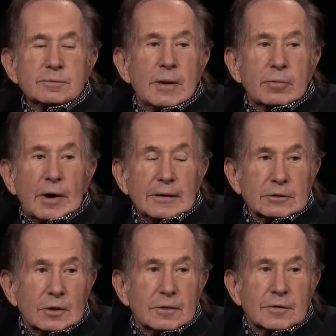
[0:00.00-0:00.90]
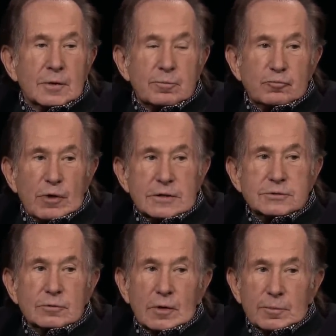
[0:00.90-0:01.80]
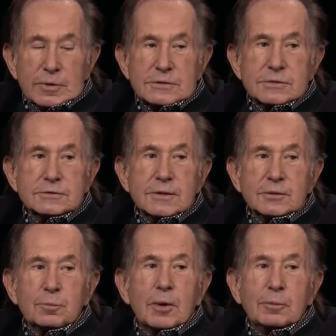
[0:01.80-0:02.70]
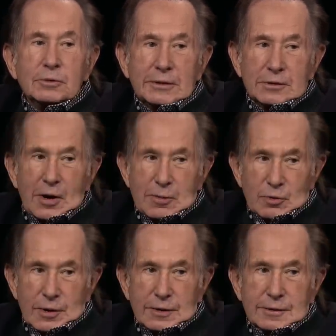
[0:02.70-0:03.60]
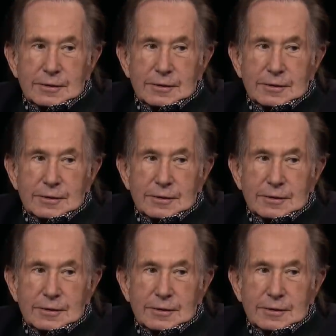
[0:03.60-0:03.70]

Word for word: Remember, I learned the restaurant business at the public library.